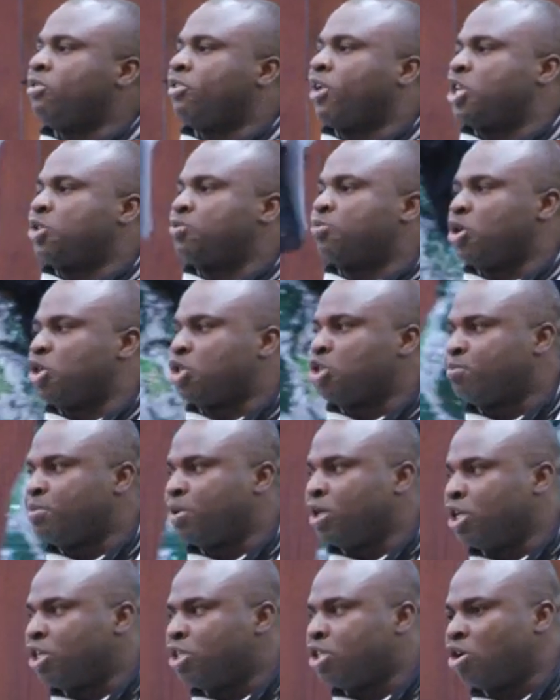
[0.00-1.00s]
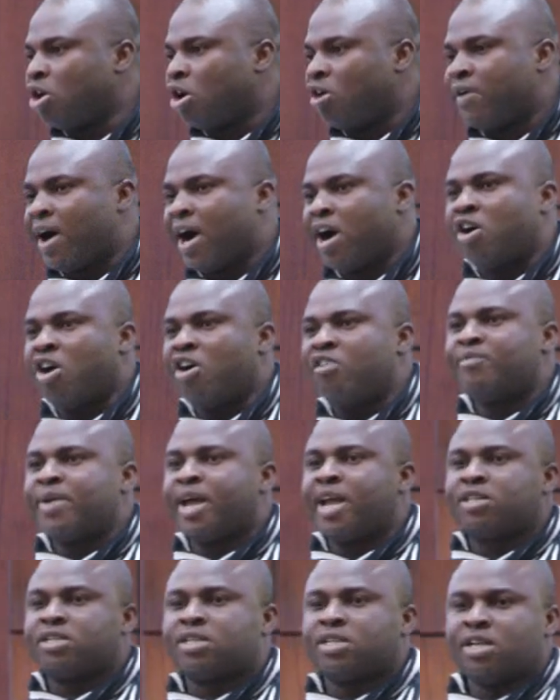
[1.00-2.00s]
responsibility of our
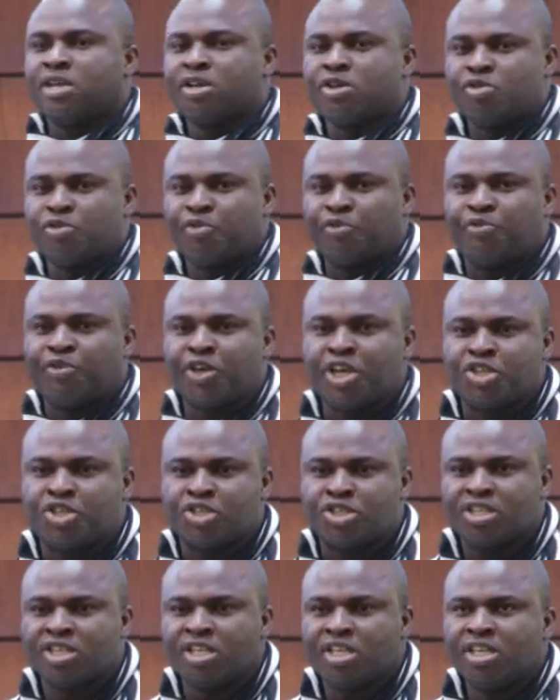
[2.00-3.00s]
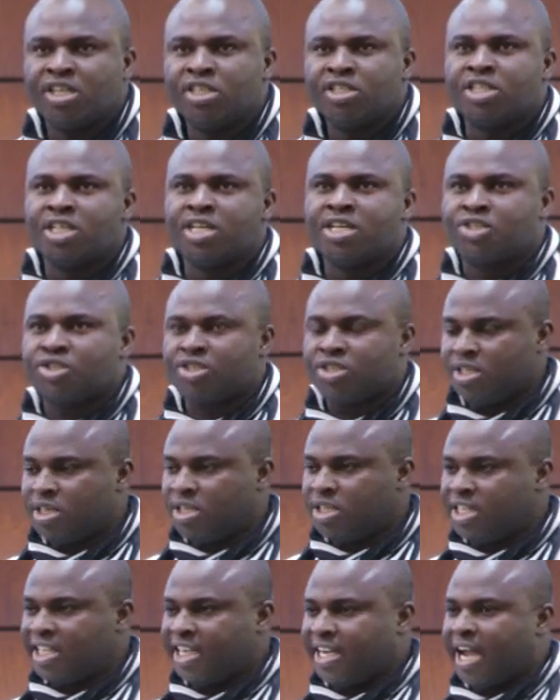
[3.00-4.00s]
government to fix this
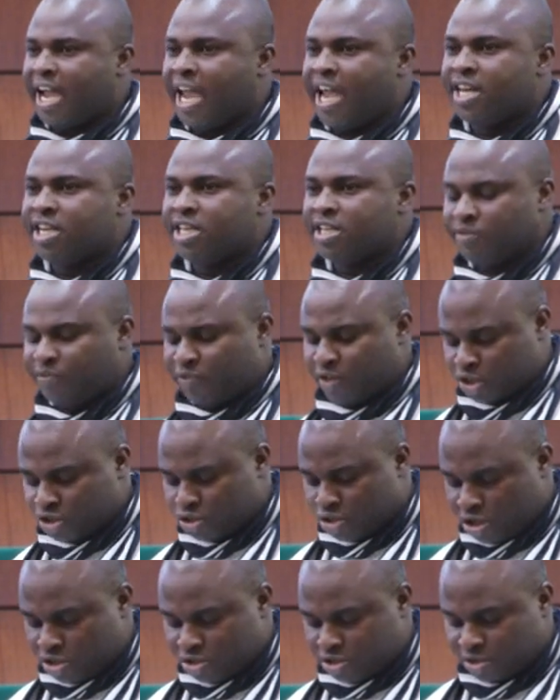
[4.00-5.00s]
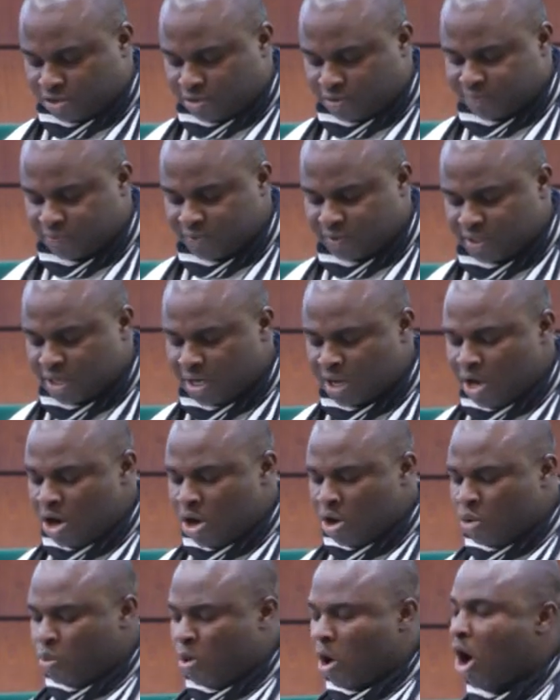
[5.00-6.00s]
decaying infrastructure?
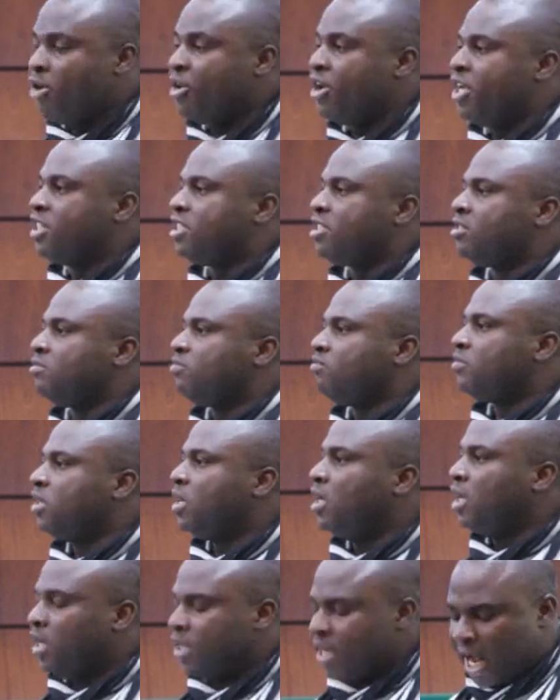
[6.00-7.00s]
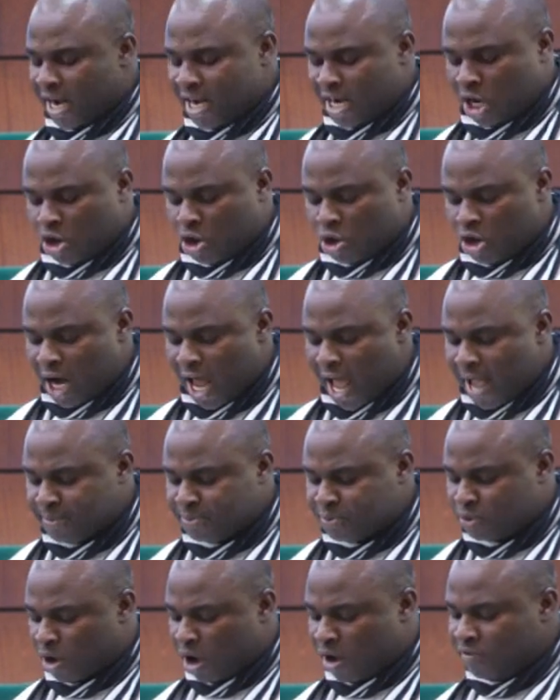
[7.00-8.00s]
Worried that the
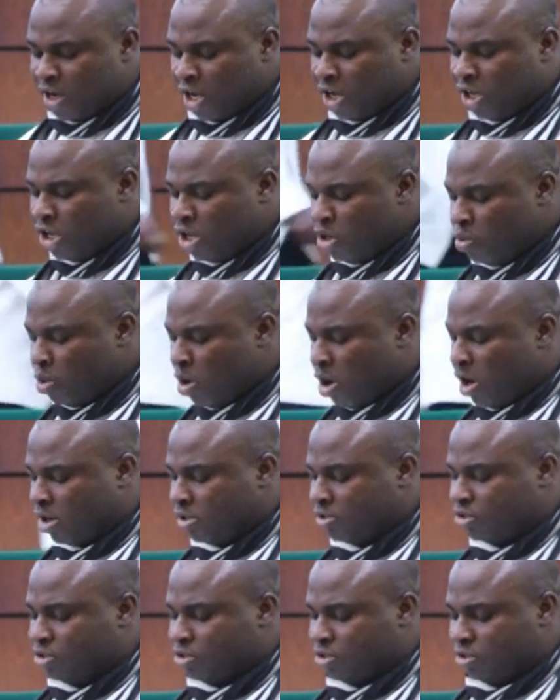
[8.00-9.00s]
collapse of the quay walls